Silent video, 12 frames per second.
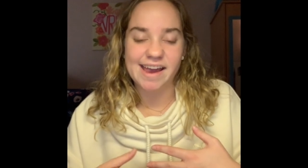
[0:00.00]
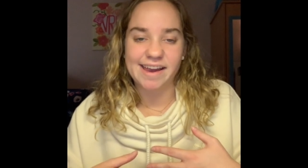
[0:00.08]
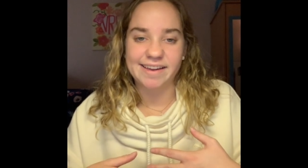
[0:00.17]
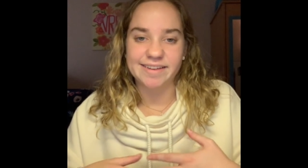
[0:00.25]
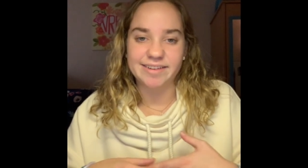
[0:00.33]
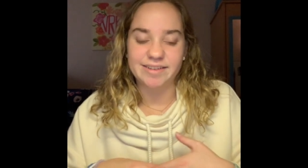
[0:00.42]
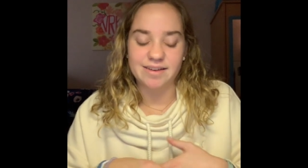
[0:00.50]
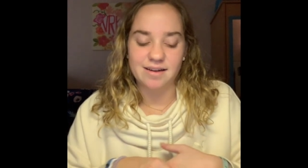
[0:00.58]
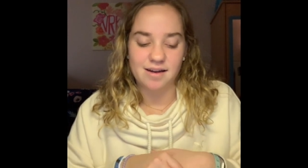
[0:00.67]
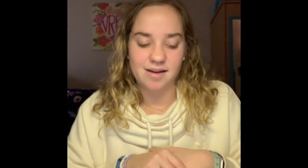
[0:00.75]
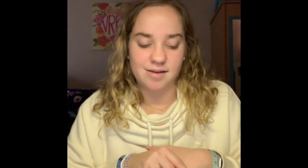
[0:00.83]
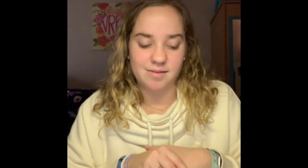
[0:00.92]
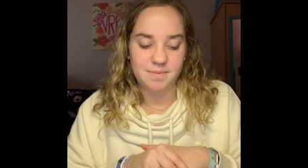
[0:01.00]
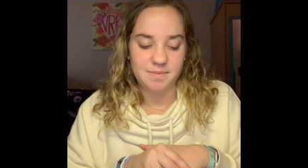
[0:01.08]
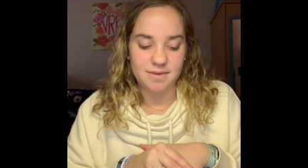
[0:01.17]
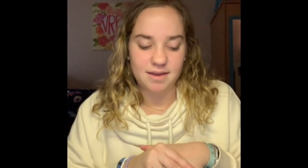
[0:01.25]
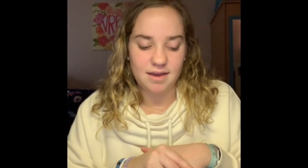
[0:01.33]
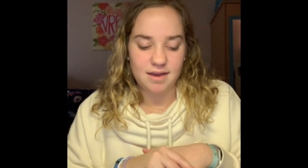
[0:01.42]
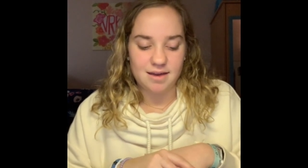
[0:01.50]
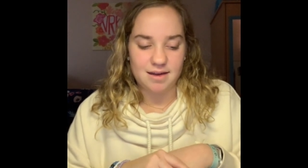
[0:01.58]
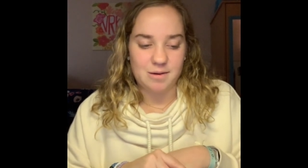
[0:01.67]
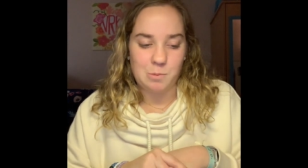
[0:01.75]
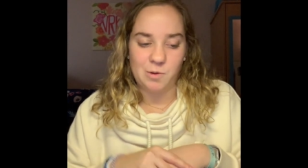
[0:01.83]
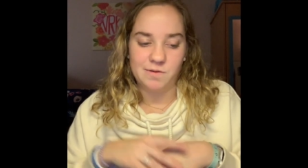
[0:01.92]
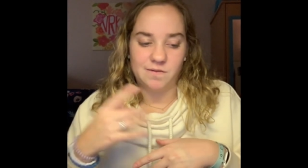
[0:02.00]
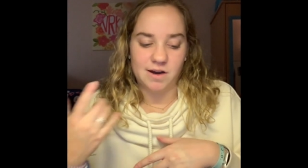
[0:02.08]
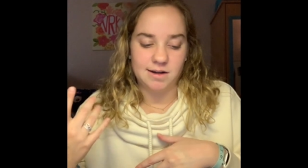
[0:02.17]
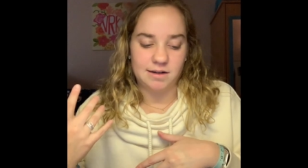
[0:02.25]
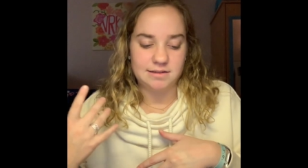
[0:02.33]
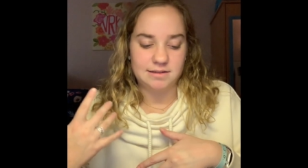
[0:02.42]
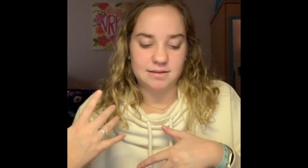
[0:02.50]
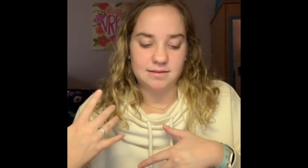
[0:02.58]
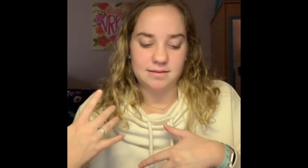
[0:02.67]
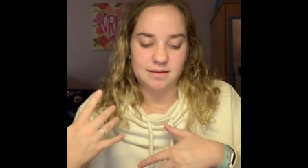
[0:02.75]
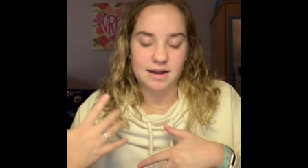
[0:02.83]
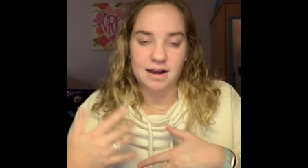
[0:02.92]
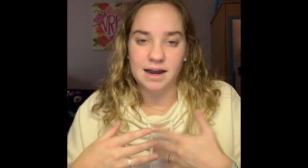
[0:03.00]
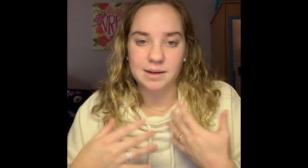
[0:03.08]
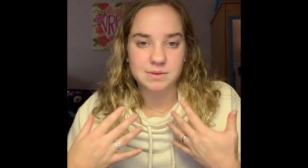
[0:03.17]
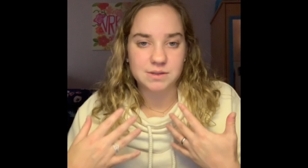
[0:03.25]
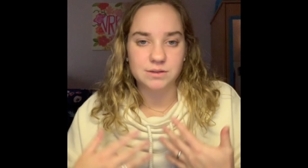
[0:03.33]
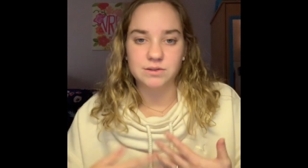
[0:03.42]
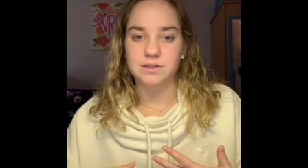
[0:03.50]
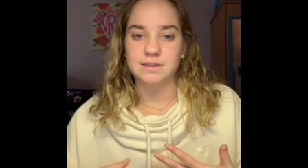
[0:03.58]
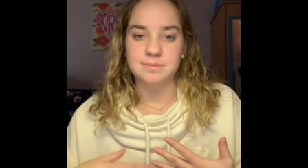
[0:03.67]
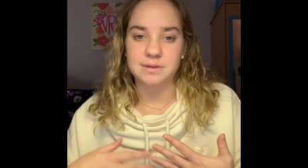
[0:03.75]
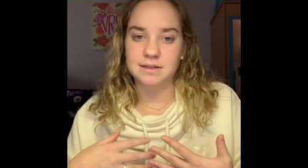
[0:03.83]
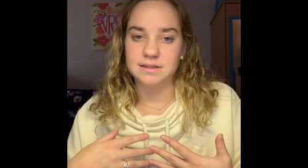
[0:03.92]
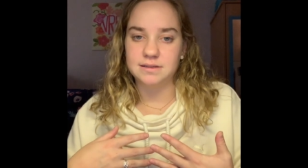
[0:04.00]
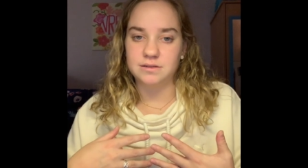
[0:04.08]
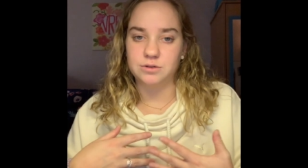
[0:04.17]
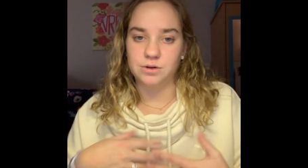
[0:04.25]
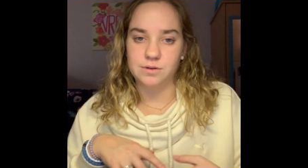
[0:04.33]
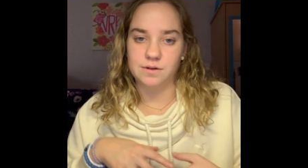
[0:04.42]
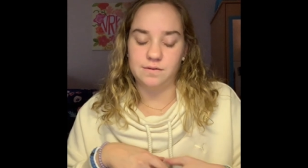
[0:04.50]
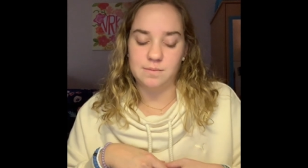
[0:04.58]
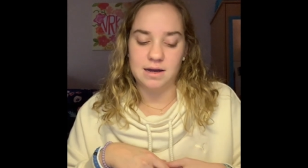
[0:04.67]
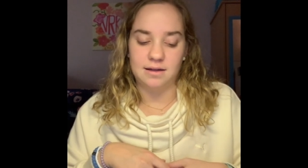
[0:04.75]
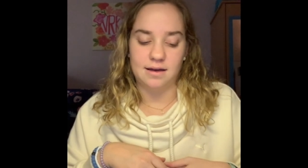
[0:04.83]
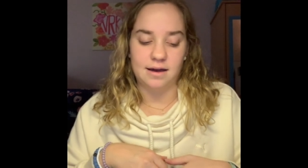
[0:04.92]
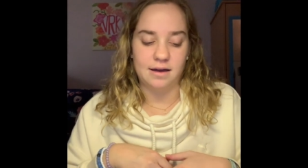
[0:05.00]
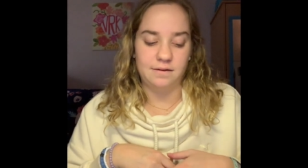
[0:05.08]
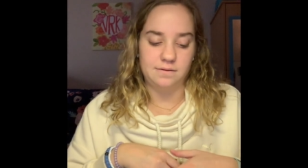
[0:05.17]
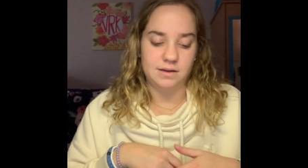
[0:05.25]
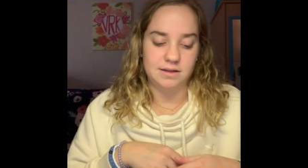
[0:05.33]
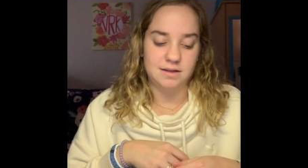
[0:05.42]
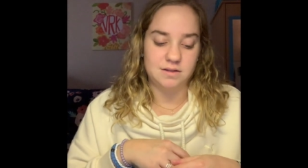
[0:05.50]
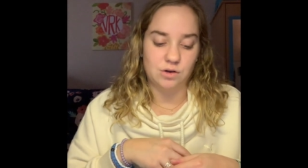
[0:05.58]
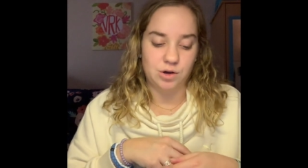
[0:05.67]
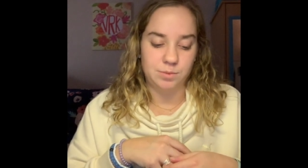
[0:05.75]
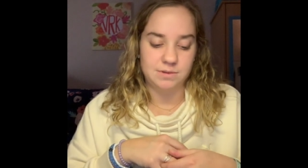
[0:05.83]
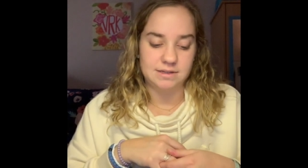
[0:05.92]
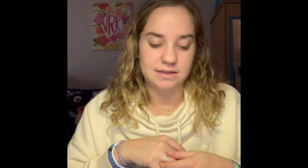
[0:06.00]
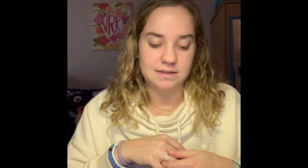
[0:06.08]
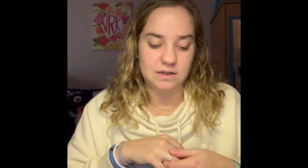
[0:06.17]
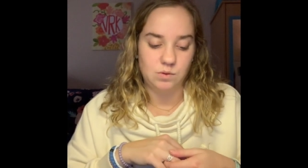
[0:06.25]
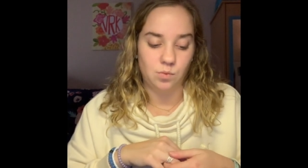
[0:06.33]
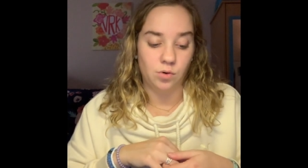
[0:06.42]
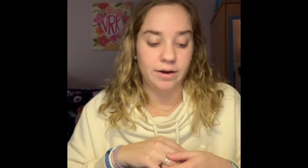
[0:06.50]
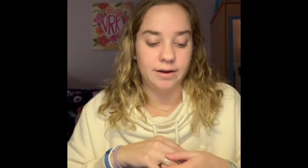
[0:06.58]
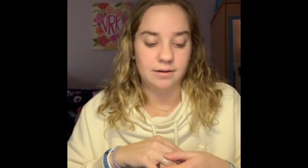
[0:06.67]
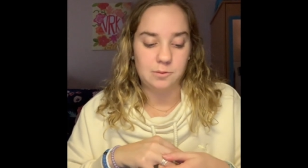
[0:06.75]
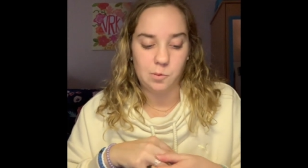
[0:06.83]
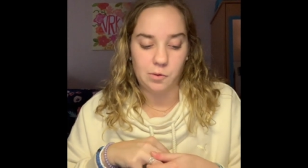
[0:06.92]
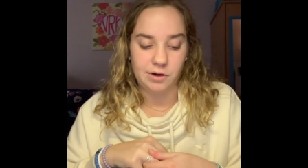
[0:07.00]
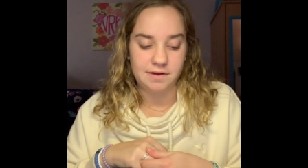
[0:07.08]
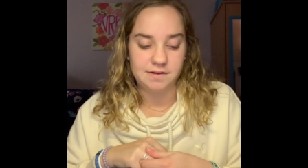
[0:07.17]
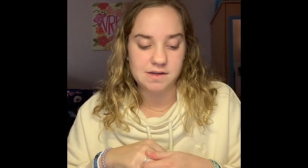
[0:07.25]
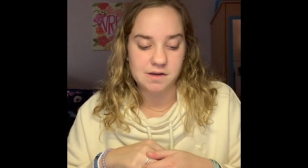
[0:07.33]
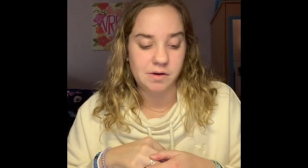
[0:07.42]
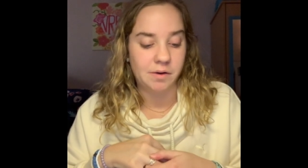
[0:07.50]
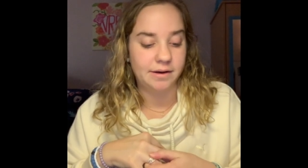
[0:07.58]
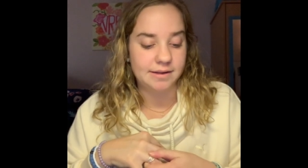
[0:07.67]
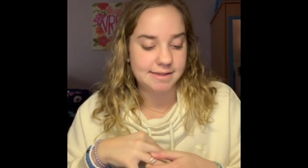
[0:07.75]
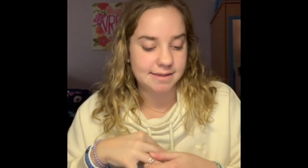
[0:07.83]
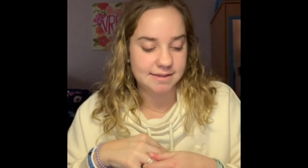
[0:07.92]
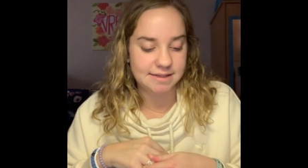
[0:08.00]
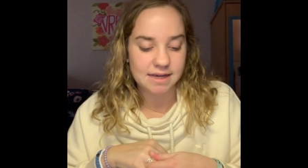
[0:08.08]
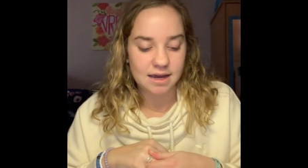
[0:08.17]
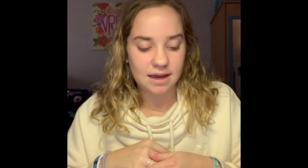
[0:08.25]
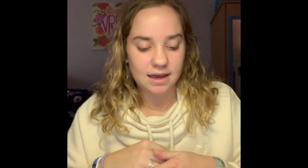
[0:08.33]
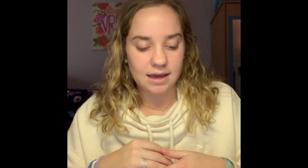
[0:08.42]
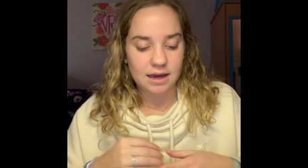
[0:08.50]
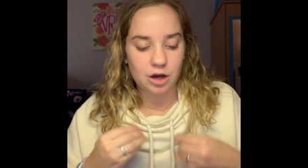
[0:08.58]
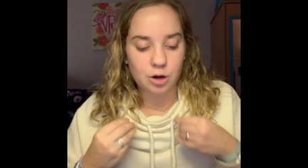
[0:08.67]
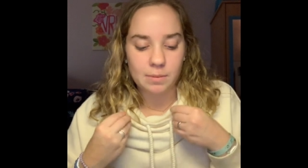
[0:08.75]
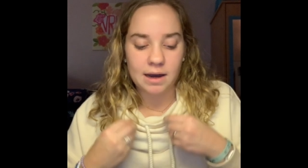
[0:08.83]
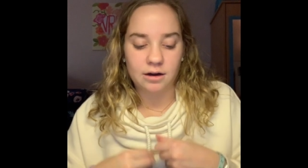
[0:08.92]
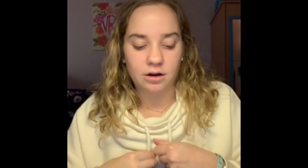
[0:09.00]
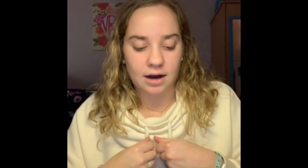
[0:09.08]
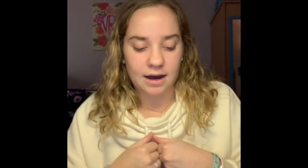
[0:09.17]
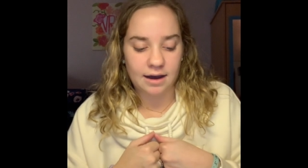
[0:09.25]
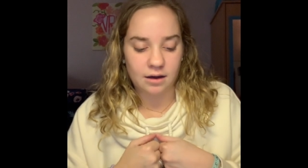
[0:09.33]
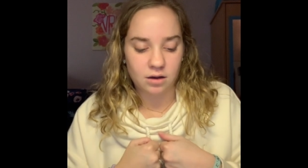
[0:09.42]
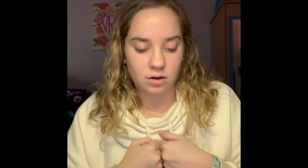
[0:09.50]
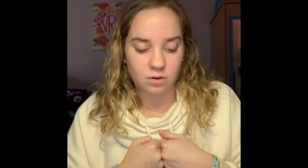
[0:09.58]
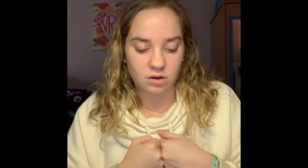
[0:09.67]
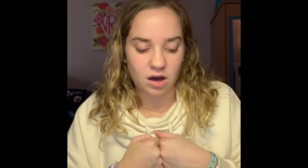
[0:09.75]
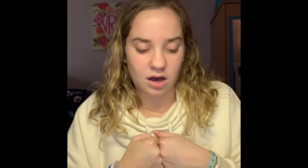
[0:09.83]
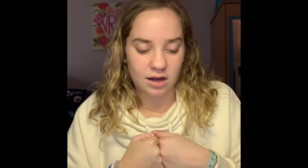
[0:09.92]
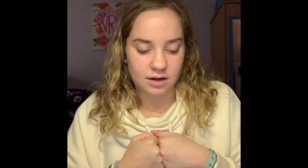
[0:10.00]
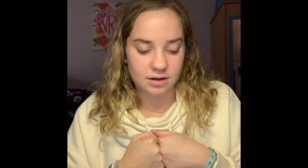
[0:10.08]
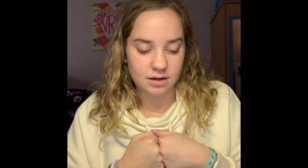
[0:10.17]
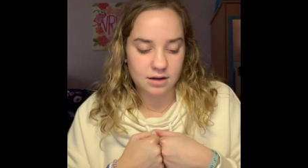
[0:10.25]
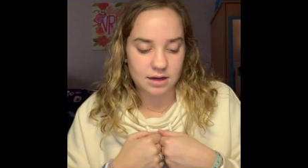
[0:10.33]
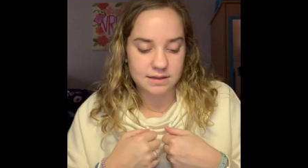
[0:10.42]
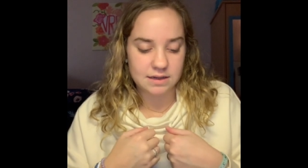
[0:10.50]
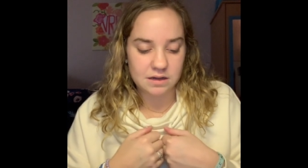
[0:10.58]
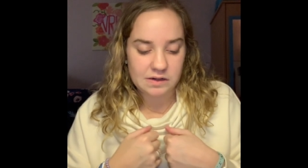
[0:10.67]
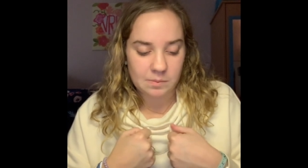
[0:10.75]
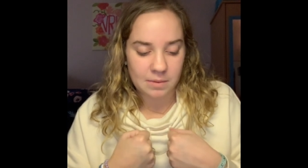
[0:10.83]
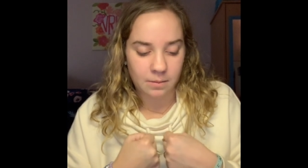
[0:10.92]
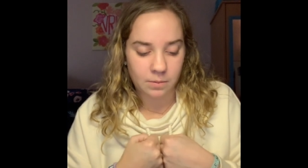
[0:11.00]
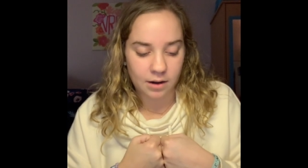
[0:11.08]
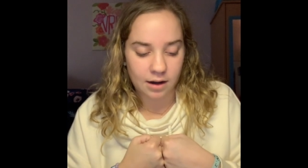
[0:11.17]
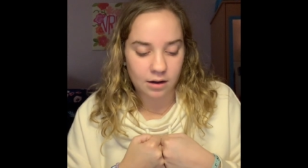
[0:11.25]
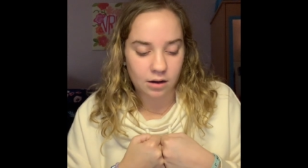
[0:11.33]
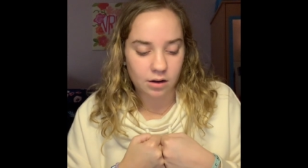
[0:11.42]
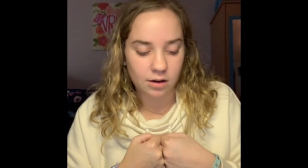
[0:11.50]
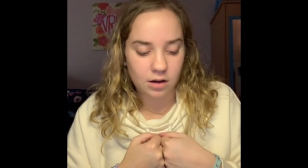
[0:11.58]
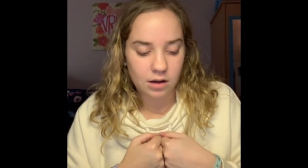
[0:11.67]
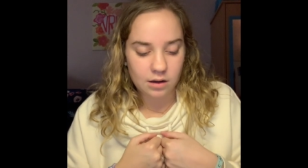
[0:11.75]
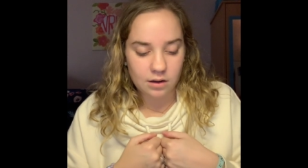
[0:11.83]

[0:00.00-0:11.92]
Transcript: And um, one verse that absolutely speaks truth over my life is Psalm 61 1 and 2, and it says, Hear my cry, O God, attend to my prayer.